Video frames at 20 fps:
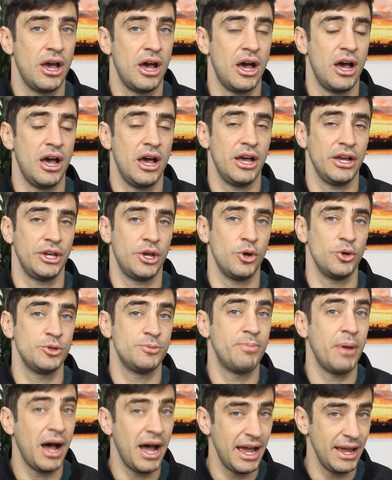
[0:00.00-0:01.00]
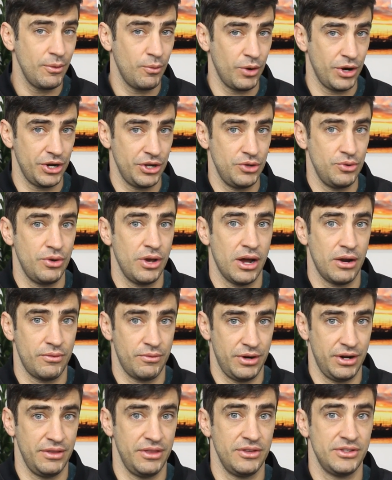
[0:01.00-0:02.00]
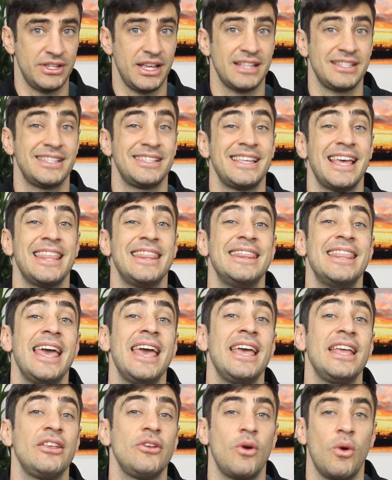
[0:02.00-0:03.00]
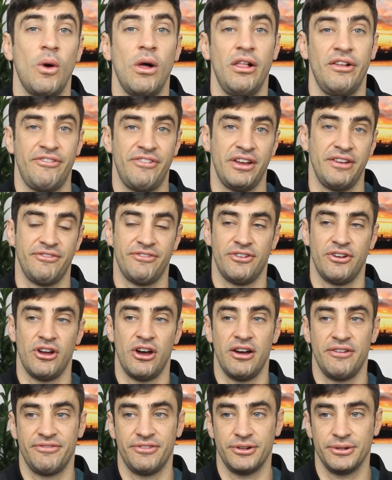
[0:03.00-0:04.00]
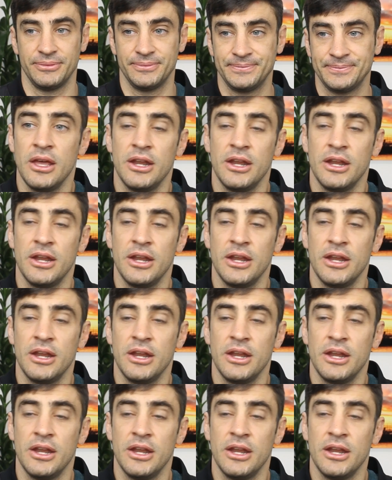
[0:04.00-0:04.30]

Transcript: uh, goes by where you got rid of those assets and then qualify for an offer.